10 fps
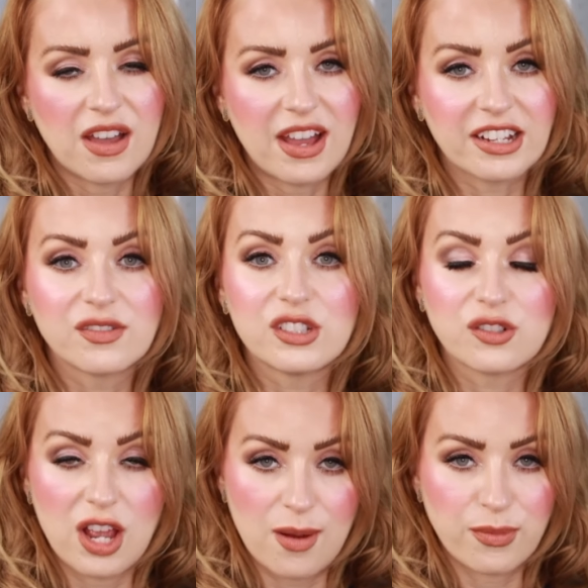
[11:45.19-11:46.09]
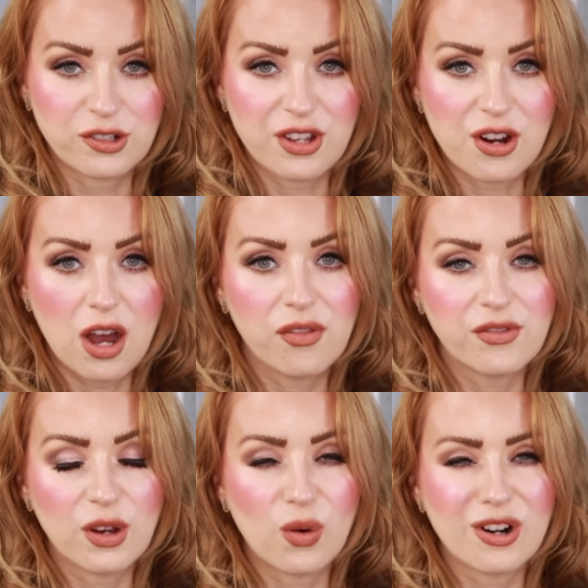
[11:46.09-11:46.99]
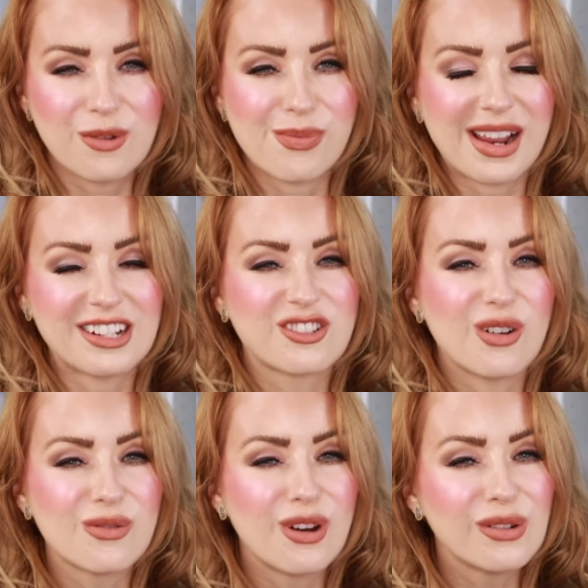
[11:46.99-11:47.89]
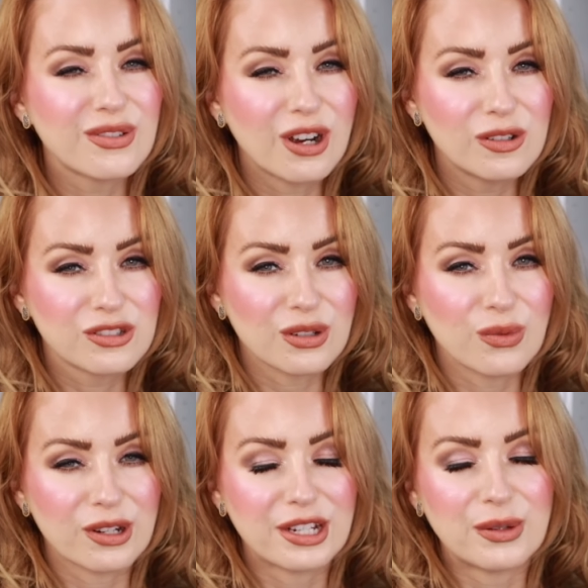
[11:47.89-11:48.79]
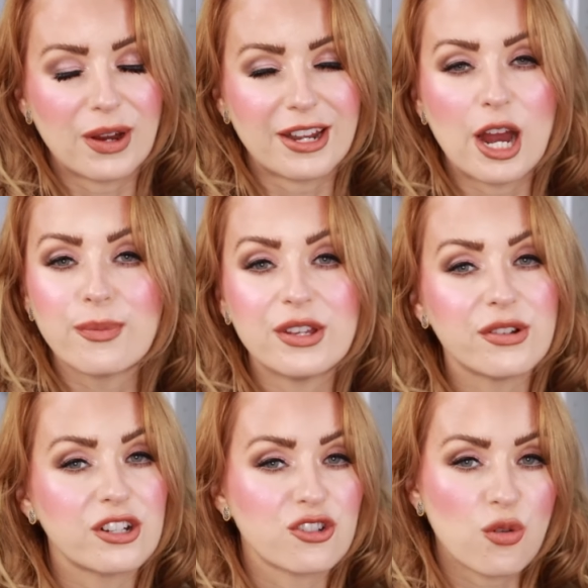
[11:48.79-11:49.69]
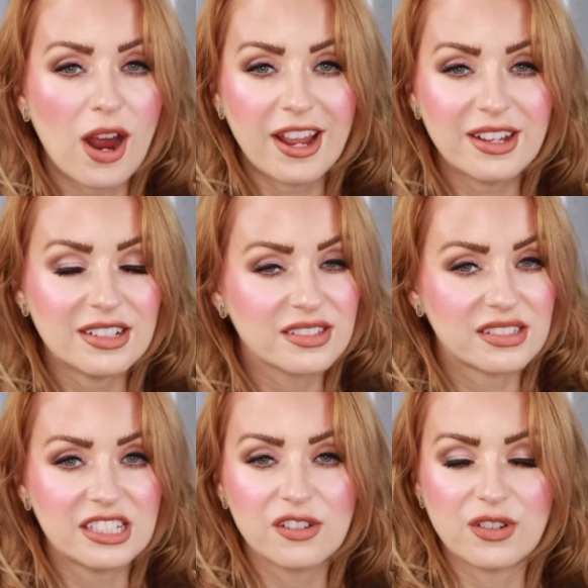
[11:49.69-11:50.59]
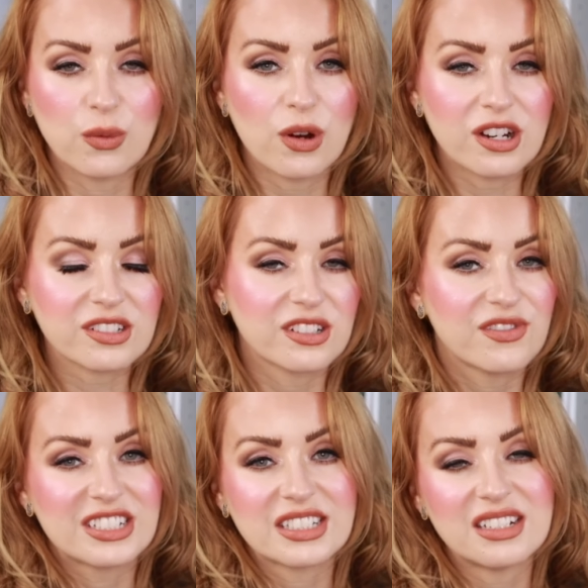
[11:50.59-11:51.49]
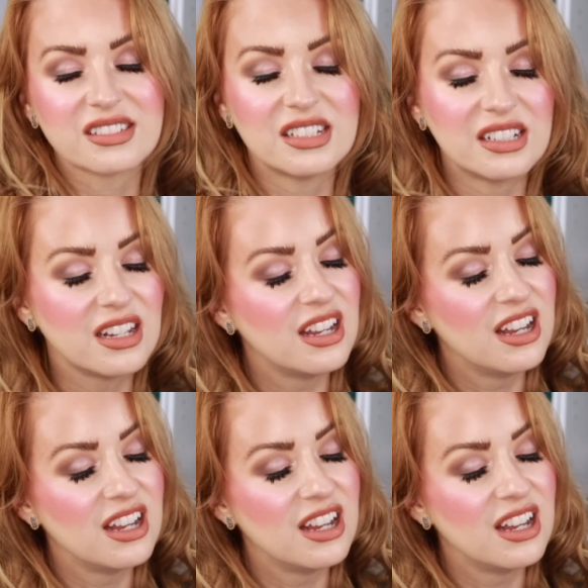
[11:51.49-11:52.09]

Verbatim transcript: and that gives you 10% off of your order, but I don't know if codes are working right now, but you can try it and see if it works. If it doesn't,